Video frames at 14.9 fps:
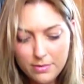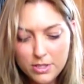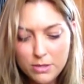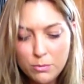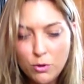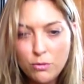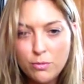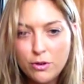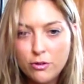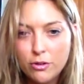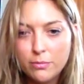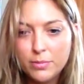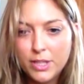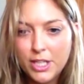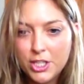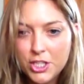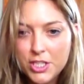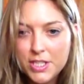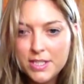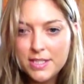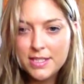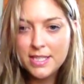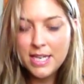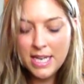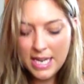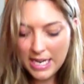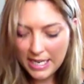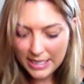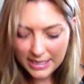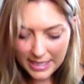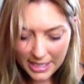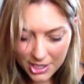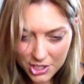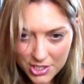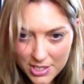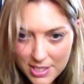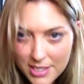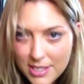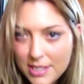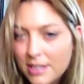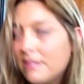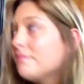smooth mineral blushes. Like, I just